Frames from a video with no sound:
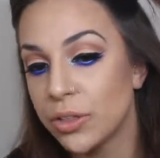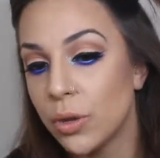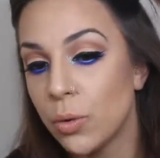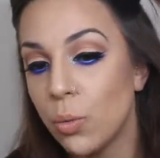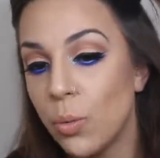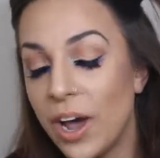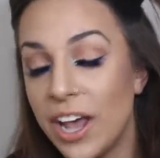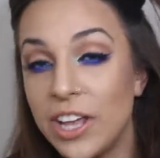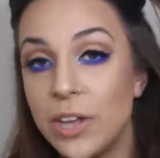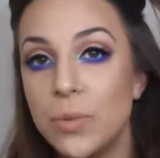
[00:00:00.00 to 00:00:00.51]
the
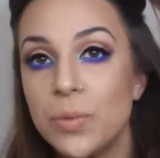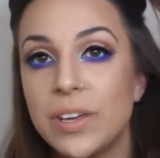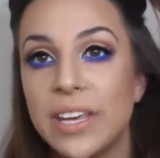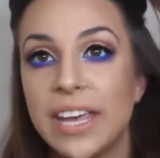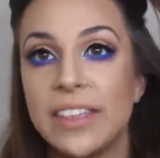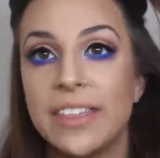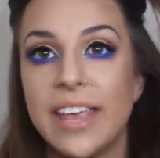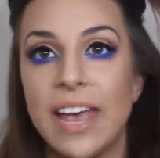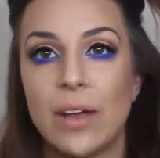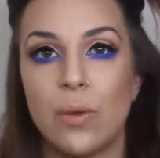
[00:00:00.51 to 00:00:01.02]
way you
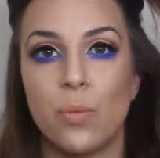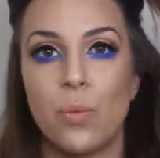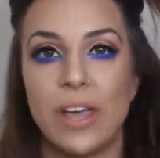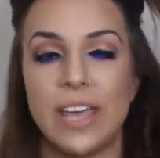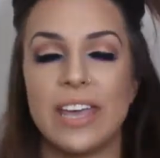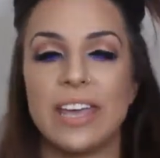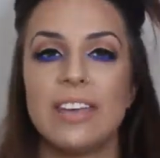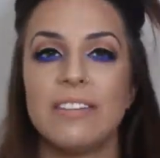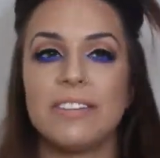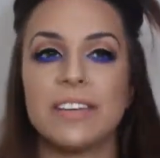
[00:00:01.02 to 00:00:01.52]
get that
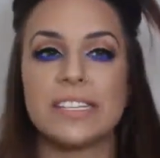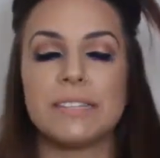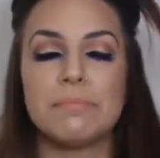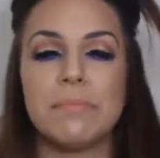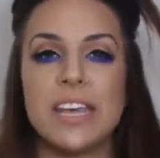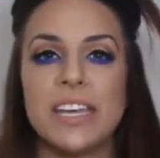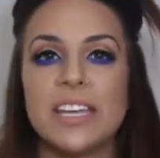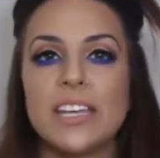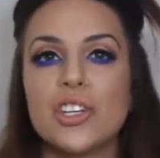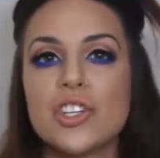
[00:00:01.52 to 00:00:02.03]
wave is
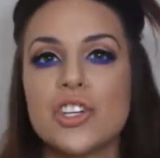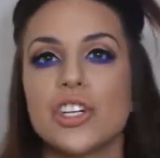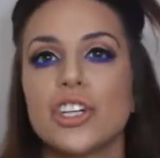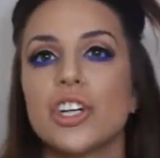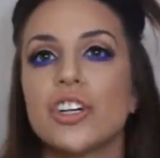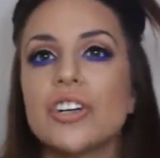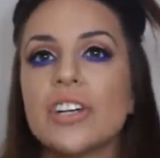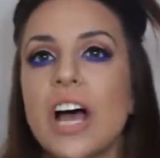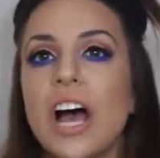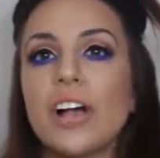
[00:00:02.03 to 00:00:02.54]
making sure
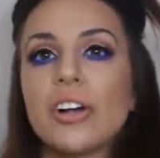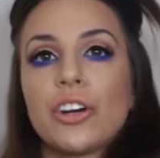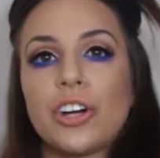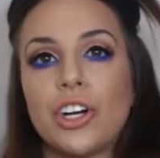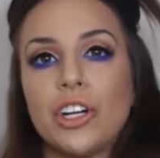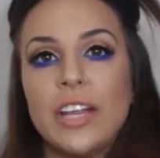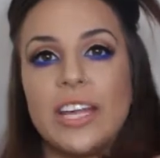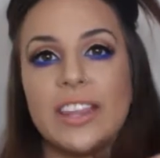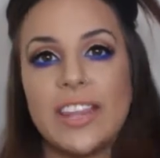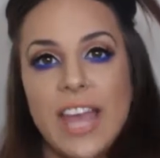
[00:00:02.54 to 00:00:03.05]
you're not
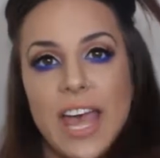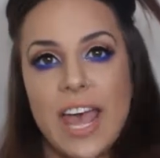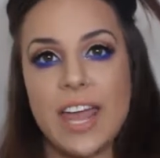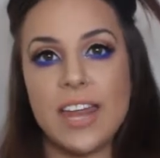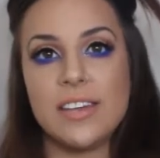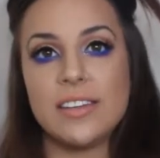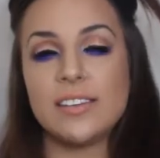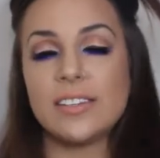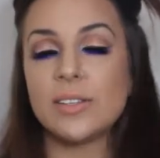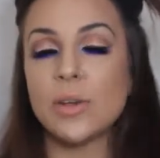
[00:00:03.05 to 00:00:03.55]
curling the
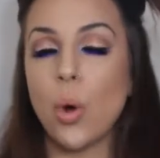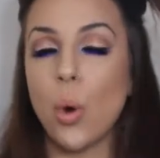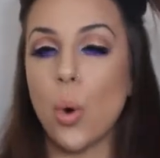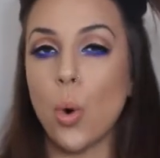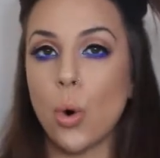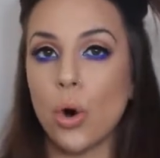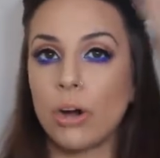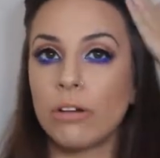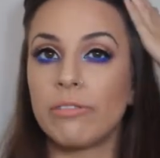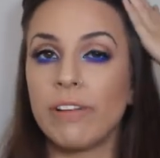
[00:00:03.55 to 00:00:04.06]
ends
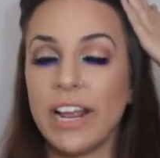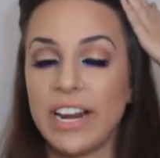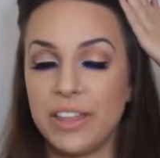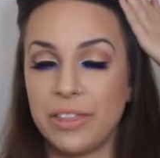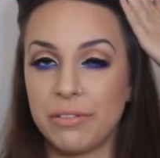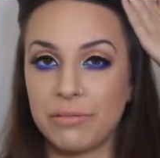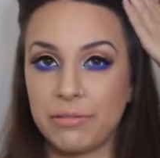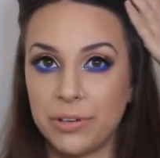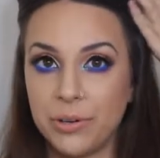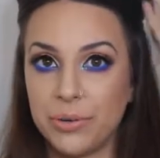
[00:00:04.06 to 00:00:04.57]
or right at
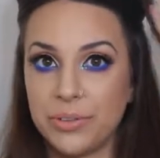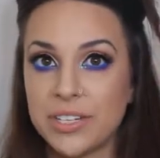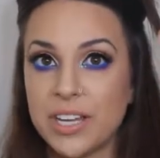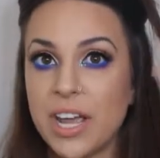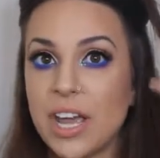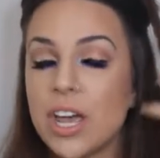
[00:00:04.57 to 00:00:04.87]
the root.